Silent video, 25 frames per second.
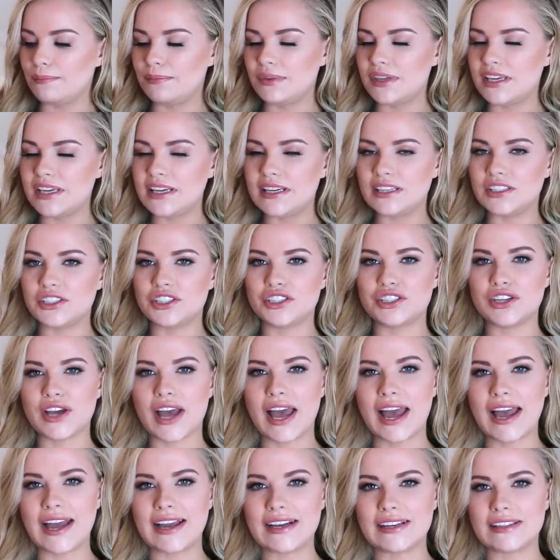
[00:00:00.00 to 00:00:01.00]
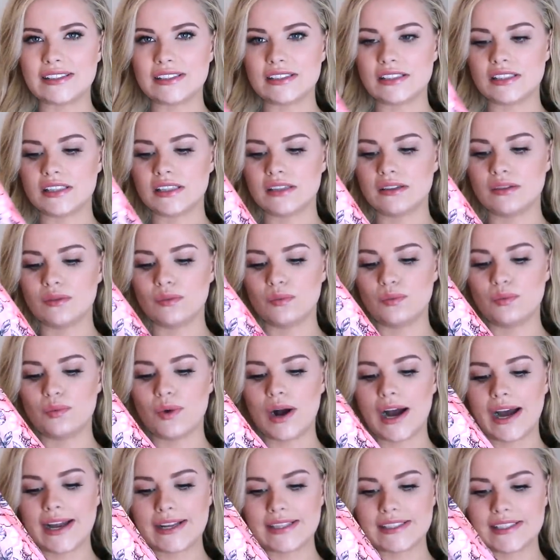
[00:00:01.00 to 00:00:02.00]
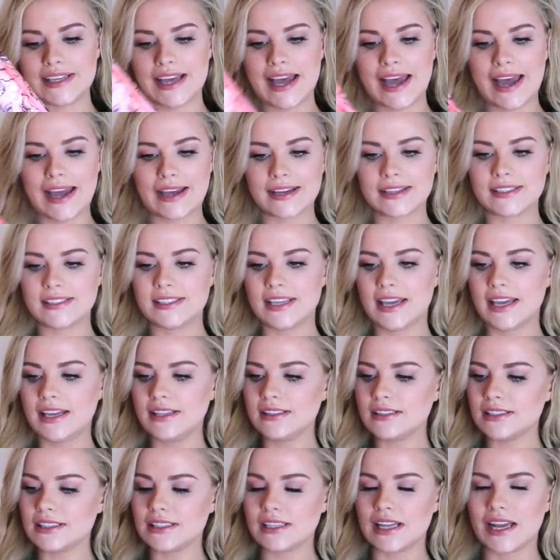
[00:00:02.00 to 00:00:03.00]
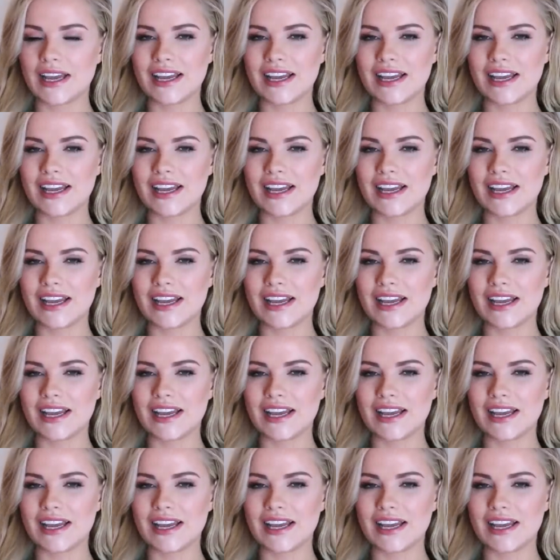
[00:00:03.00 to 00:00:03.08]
peach and white accents.